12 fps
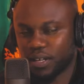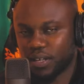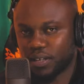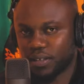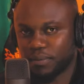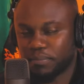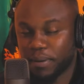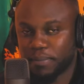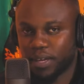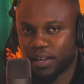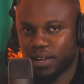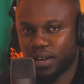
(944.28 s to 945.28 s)
to my
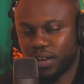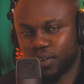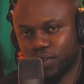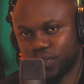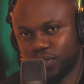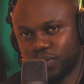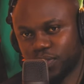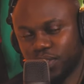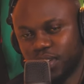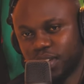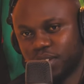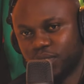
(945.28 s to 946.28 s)
Pamela and
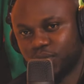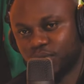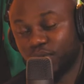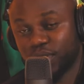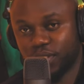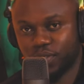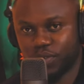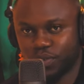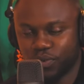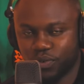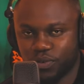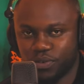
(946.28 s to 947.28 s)
also to
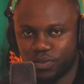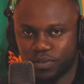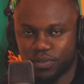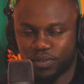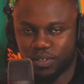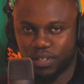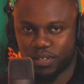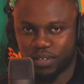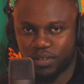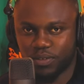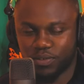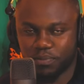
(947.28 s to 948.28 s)
Kukino to
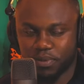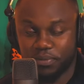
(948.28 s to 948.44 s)
Stachan.